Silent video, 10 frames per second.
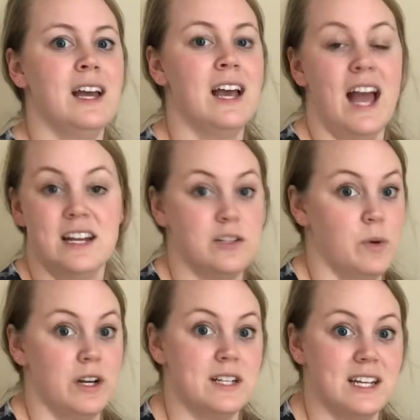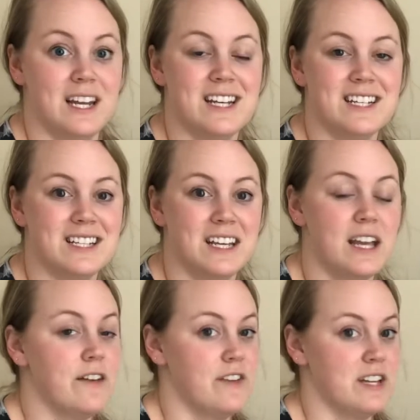And as weird as it is,
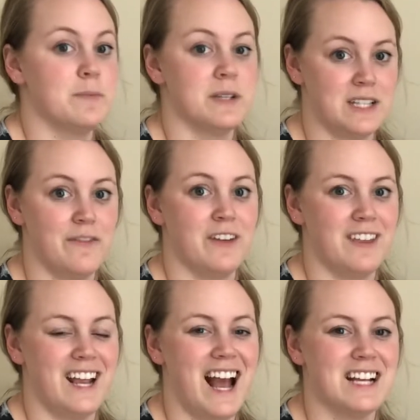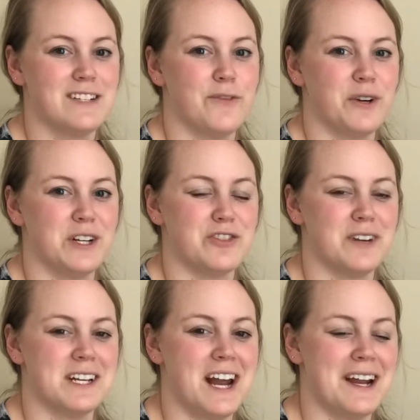if it specifically asks for a
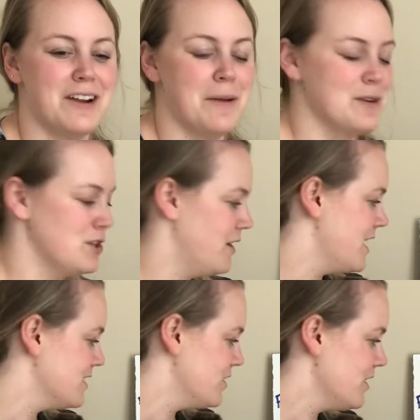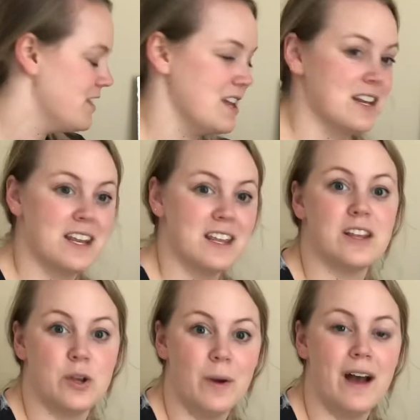tree diagram as your answer, then
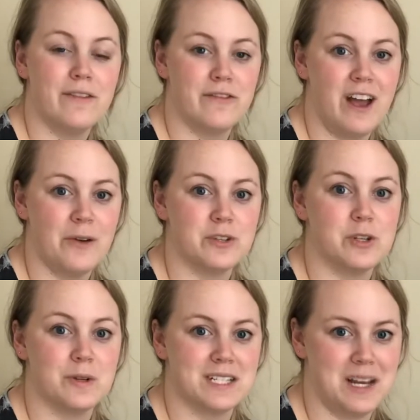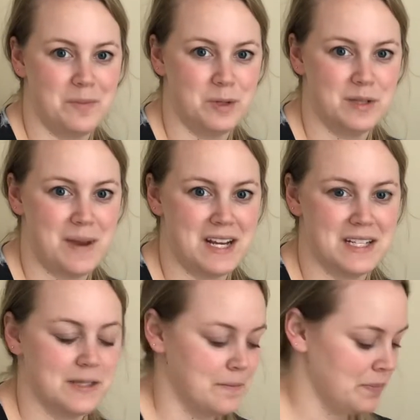you have found your sample
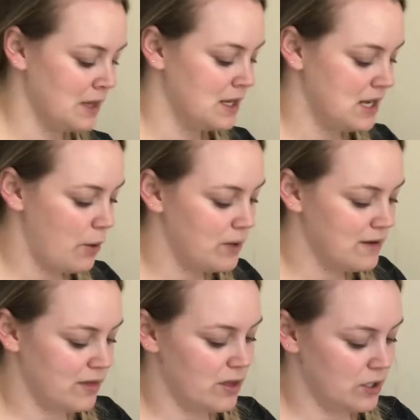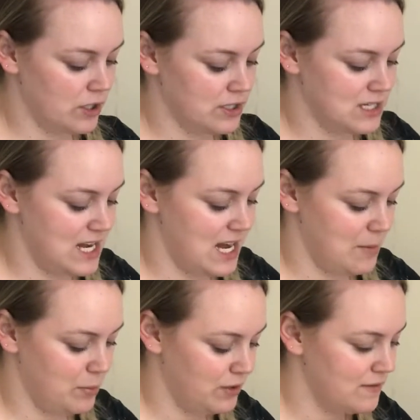space. Now we have learned in a
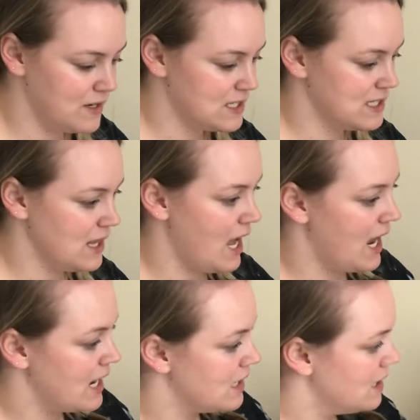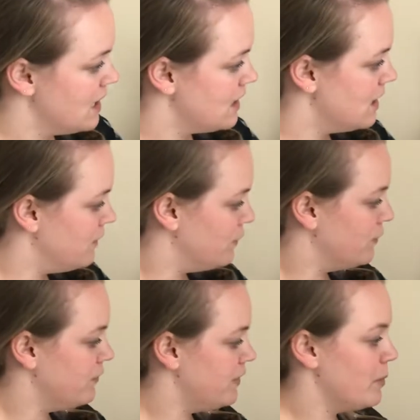previous slide that if you
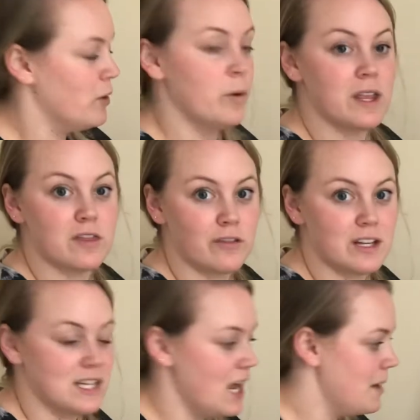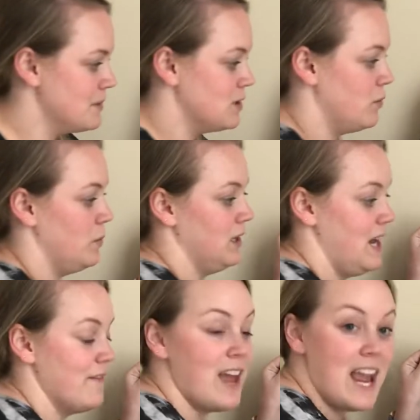flip a coin 3 times, we're gonna
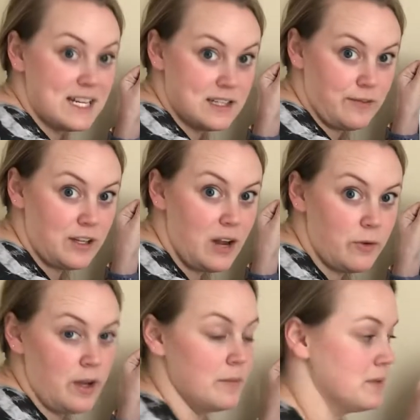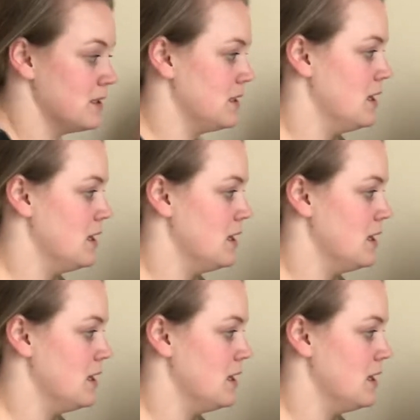have 8 different outcomes.